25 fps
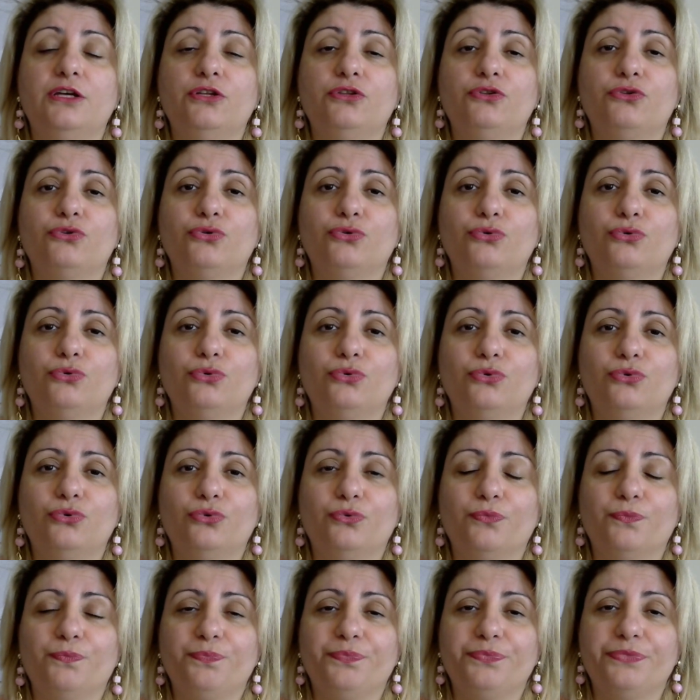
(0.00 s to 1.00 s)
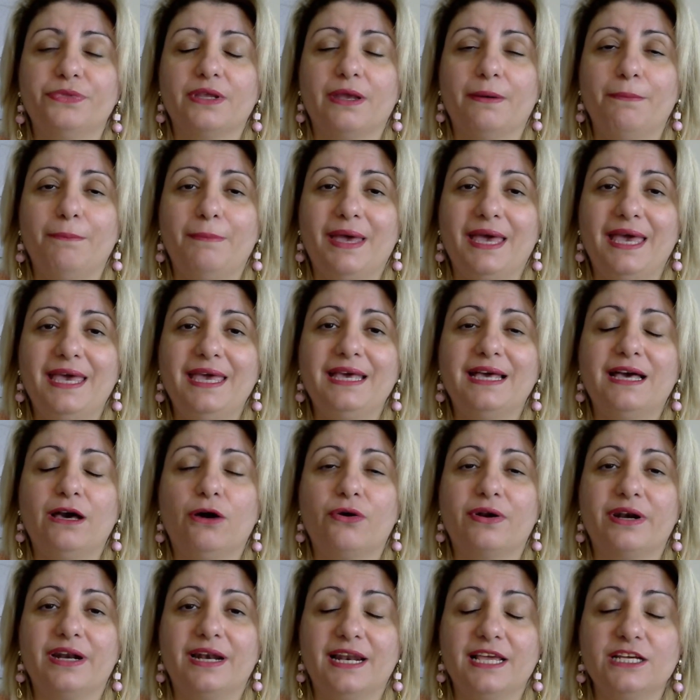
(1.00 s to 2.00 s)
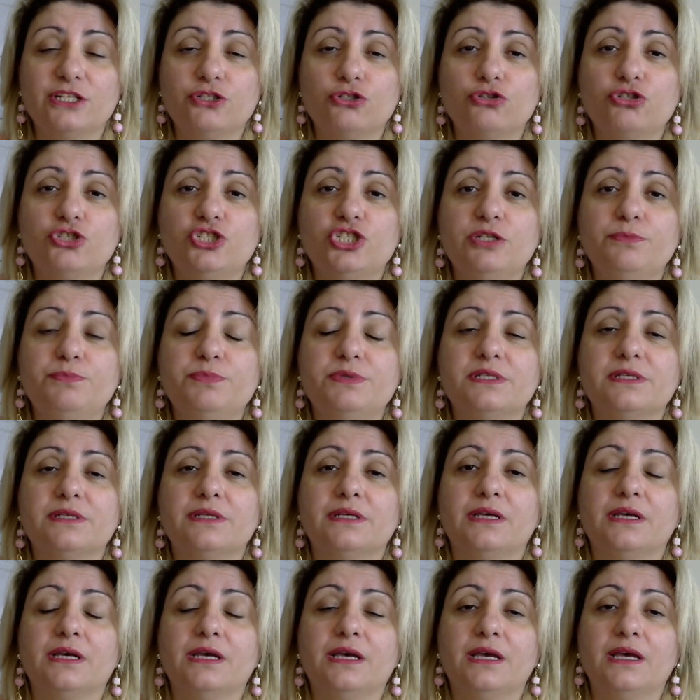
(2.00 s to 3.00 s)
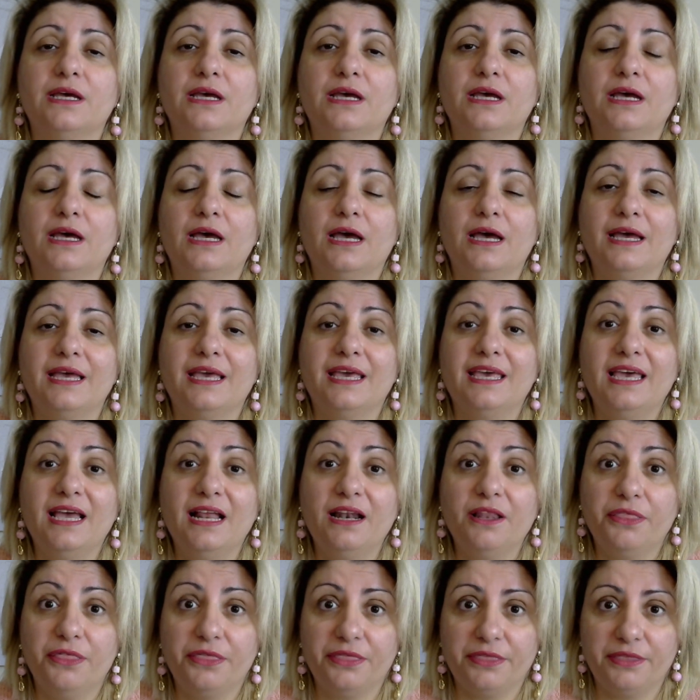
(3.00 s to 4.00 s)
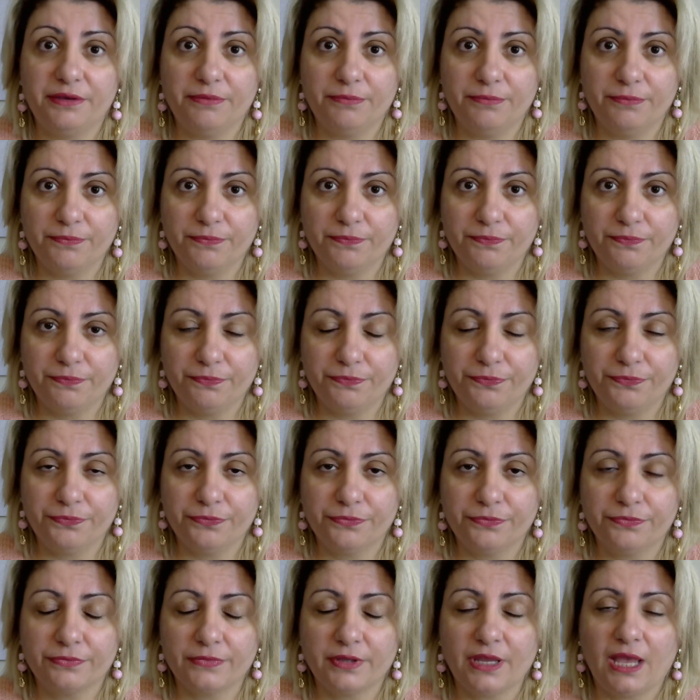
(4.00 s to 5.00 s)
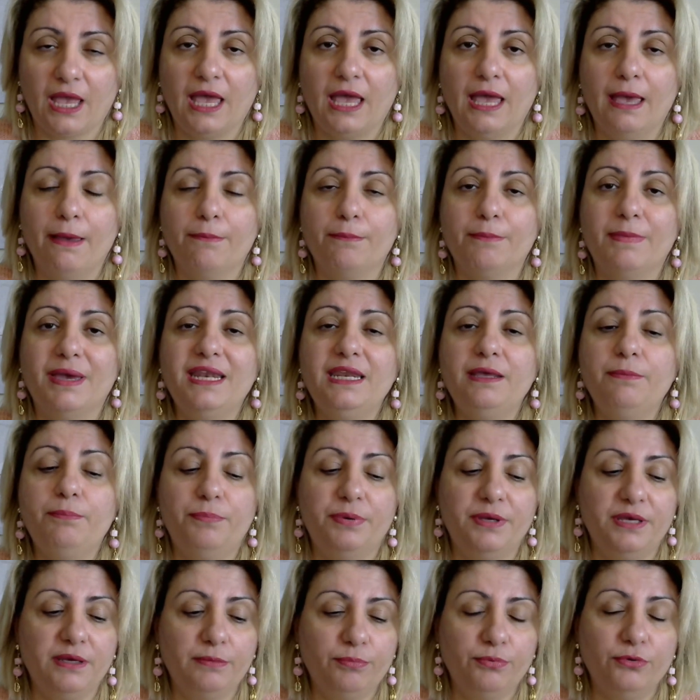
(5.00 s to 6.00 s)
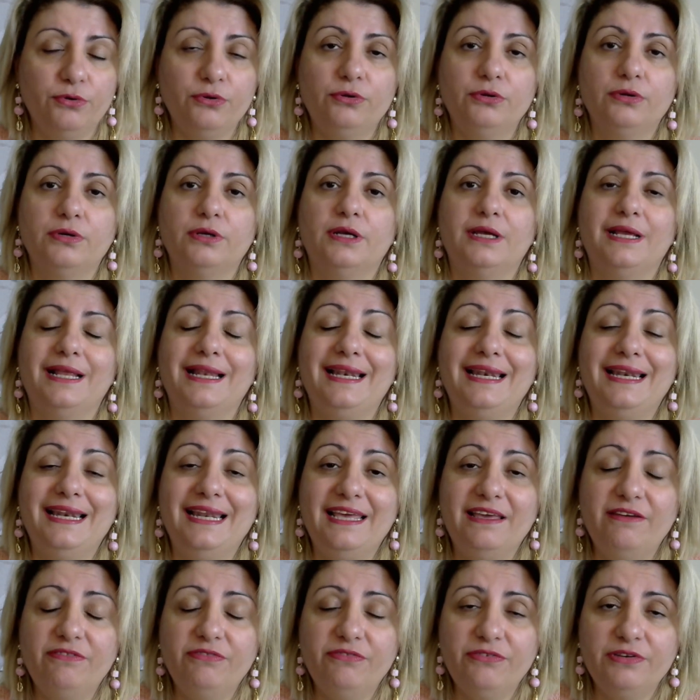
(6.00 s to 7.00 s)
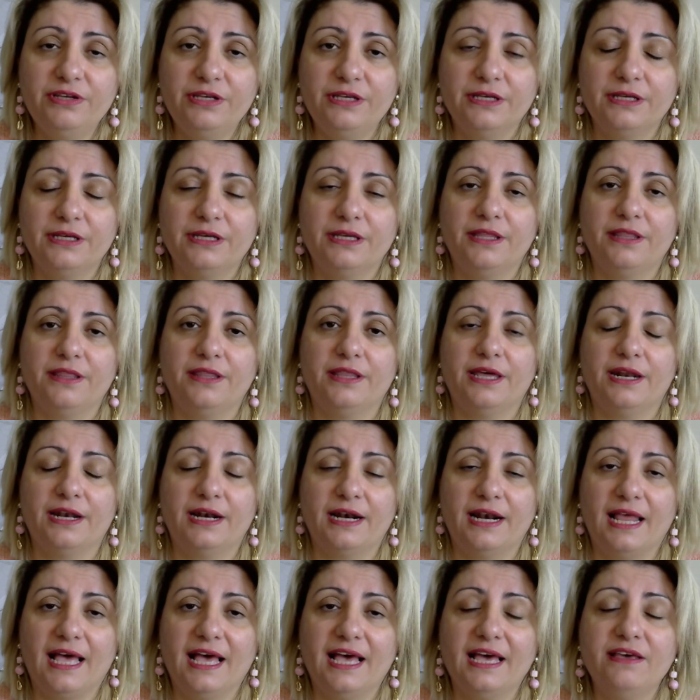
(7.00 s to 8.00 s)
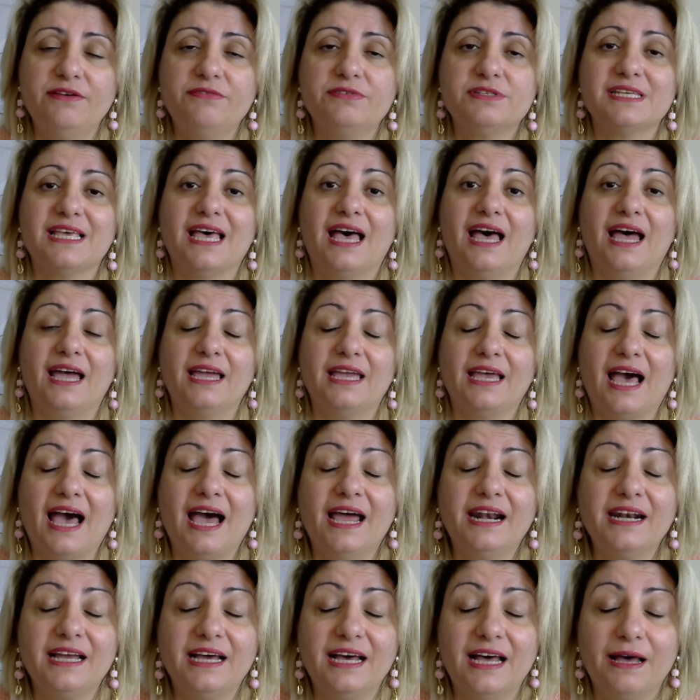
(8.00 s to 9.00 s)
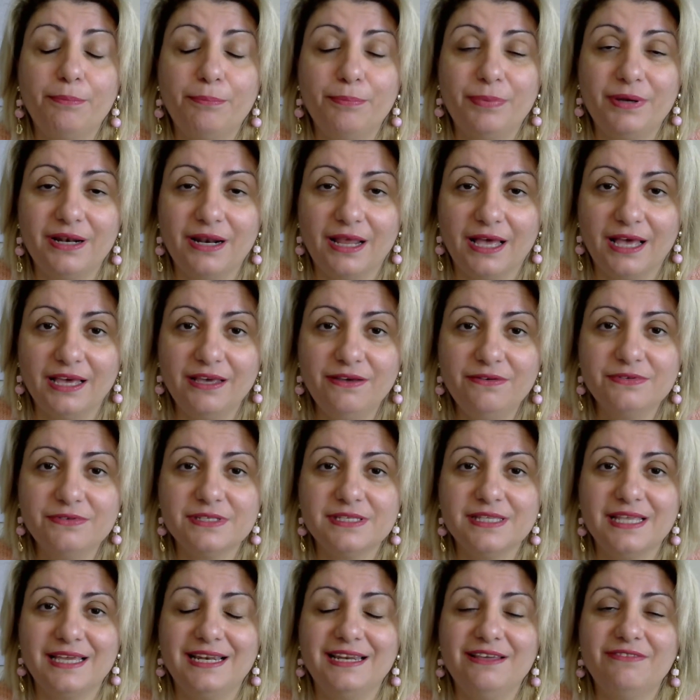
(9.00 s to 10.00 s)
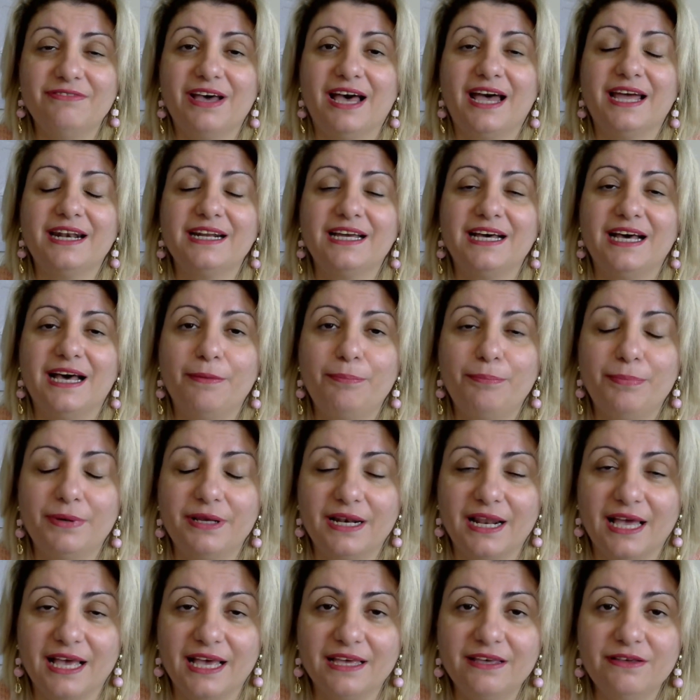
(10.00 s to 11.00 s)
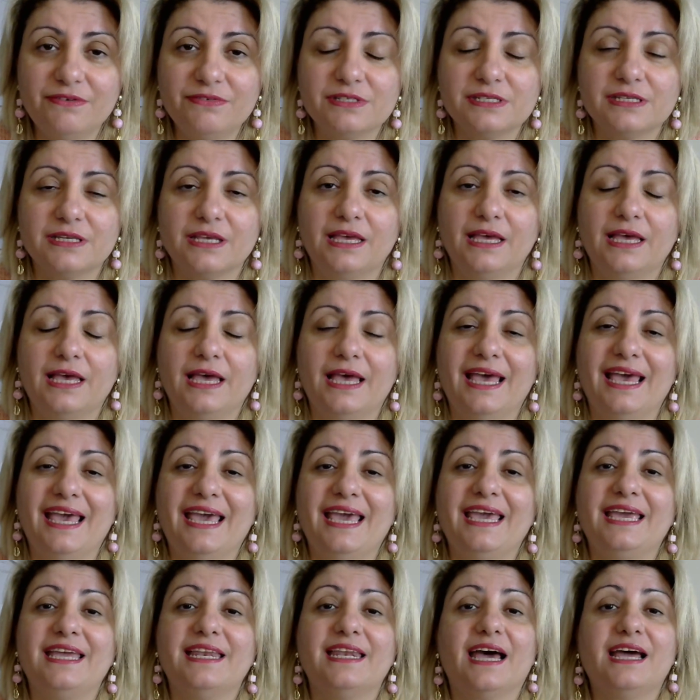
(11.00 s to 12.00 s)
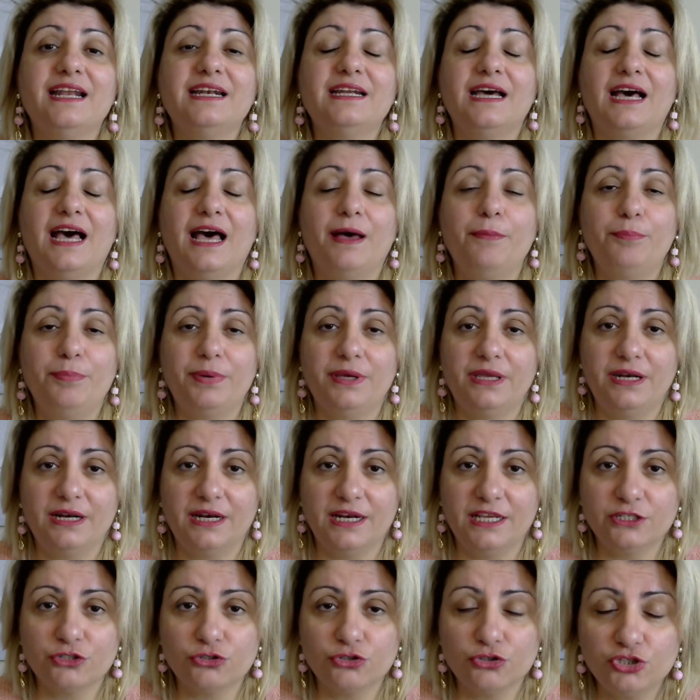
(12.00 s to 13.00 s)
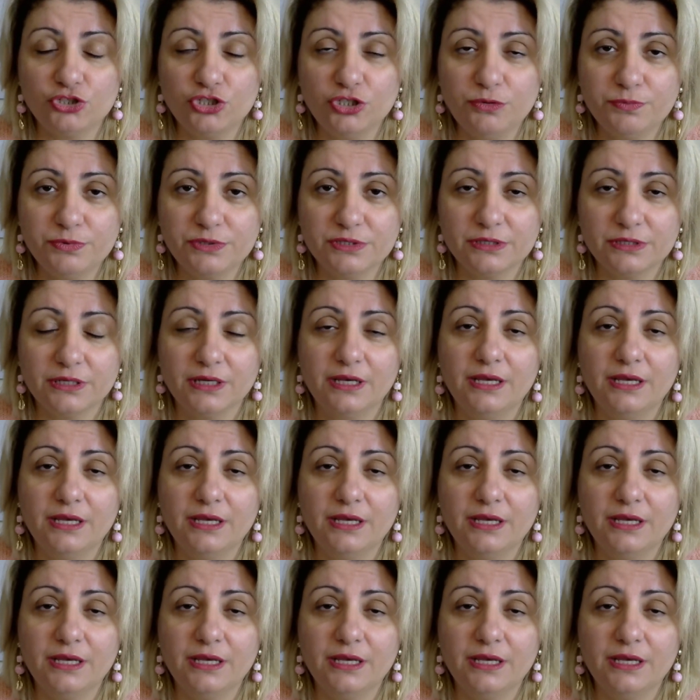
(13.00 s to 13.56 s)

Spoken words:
to make our relationships healthy. Many people live their lives, unhappy lives, they live unhappy lives in unhappy relationships,